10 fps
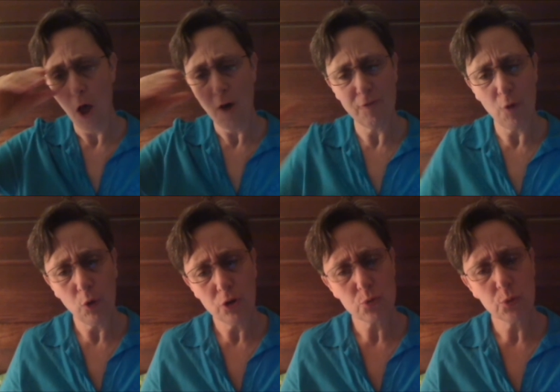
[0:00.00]

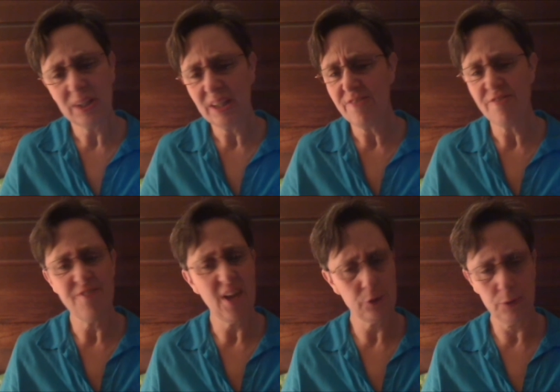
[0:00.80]
Voles were
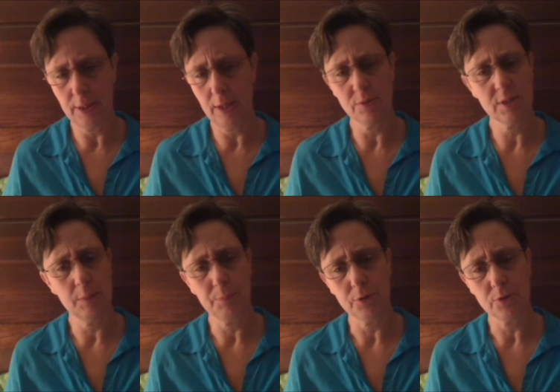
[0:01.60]
inveterate
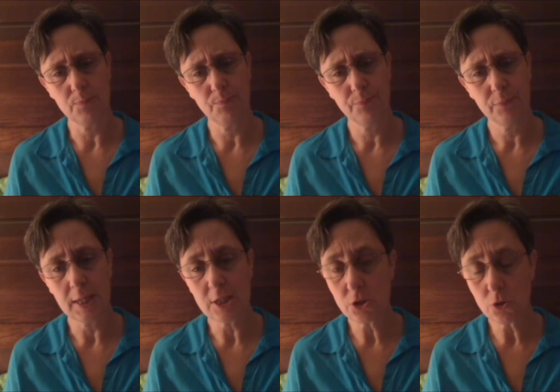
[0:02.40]
housekeepers.
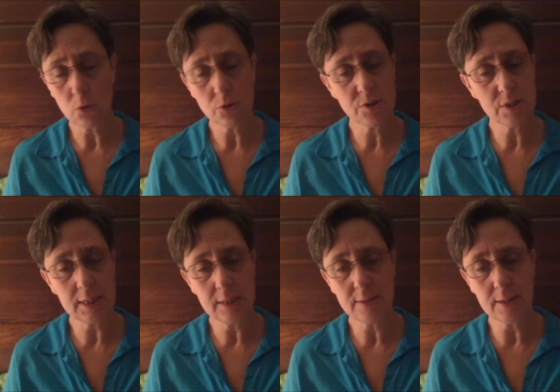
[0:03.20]
They stored
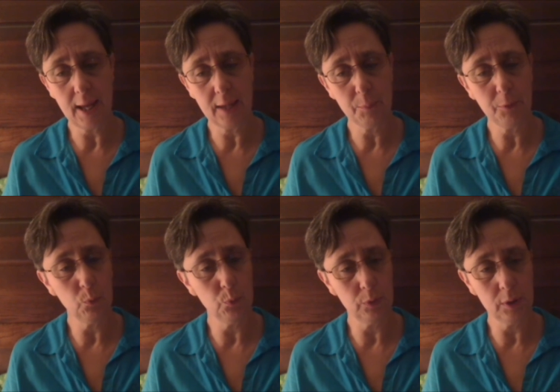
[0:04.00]
seeds and edible
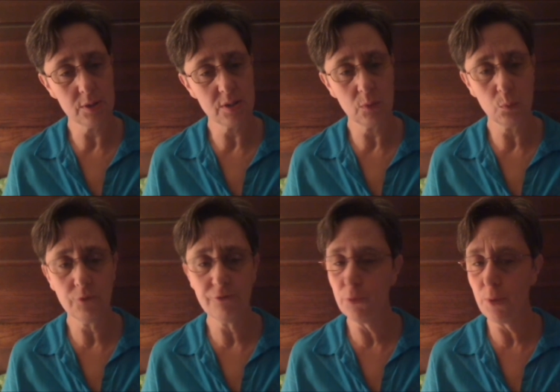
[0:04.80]
rootlets and were
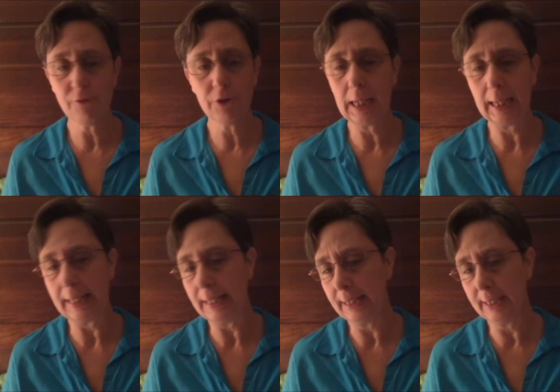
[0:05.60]
forever
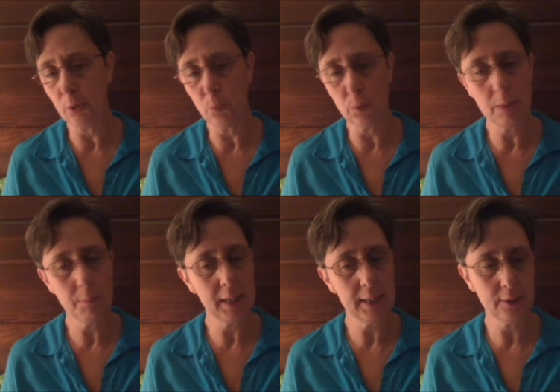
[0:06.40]
cleaning and
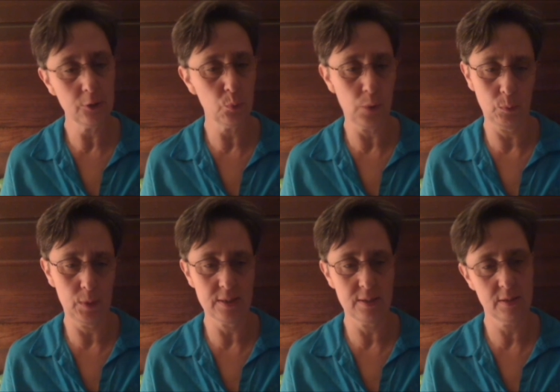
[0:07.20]
remaking their runway
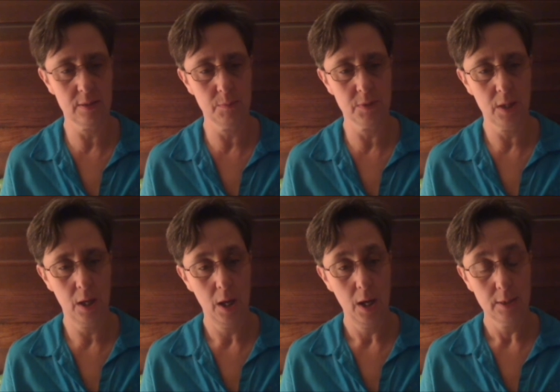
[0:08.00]
systems.
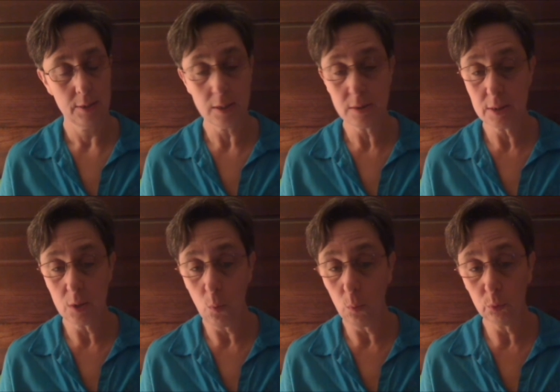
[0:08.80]
Thus the
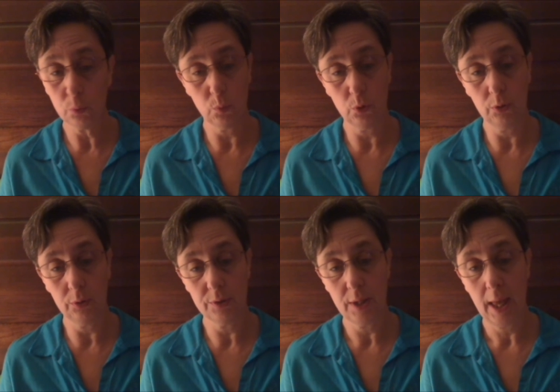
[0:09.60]
old
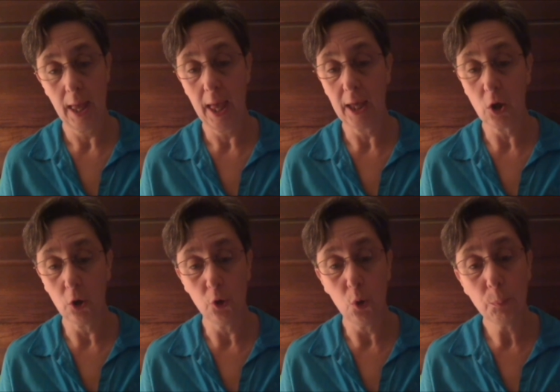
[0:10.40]
world
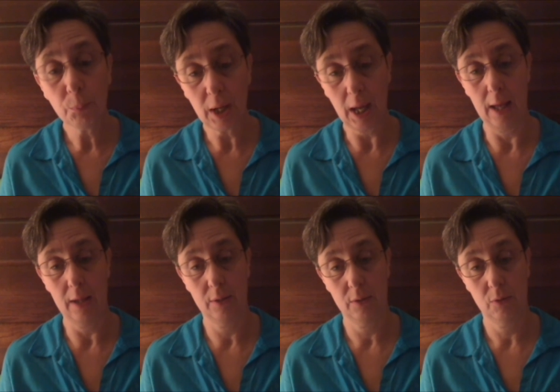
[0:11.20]
ekonomka,
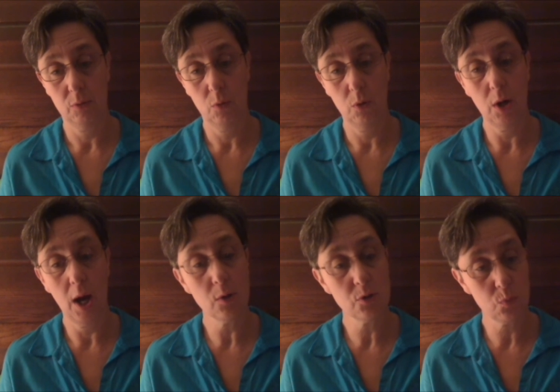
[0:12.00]
or
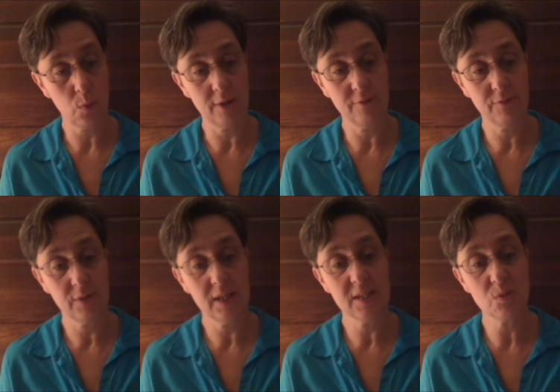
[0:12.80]
housewife,
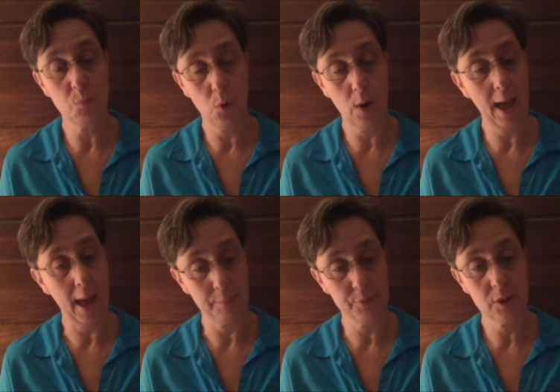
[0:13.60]
is more
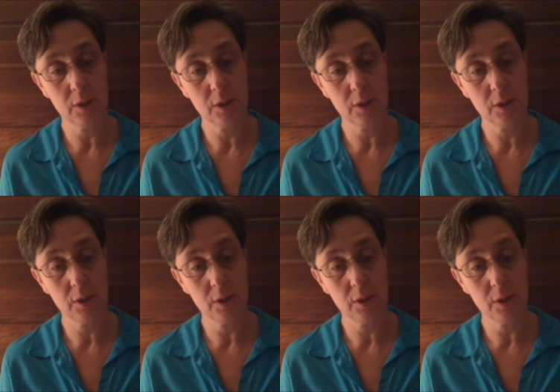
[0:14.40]
apt.